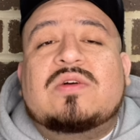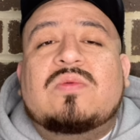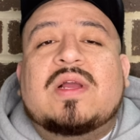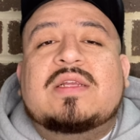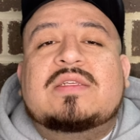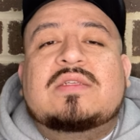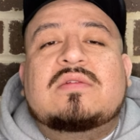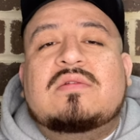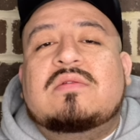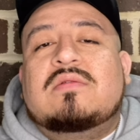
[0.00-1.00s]
always,
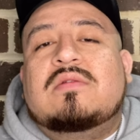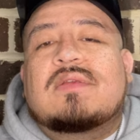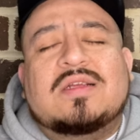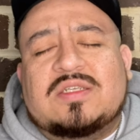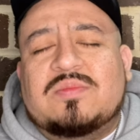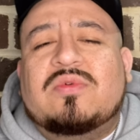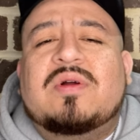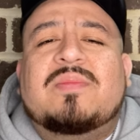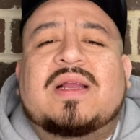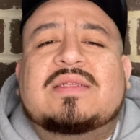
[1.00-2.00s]
it's your
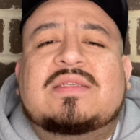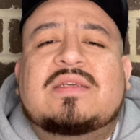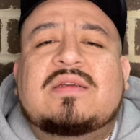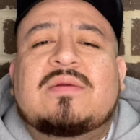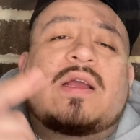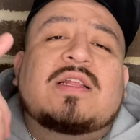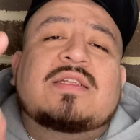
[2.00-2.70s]
boy Mike T. And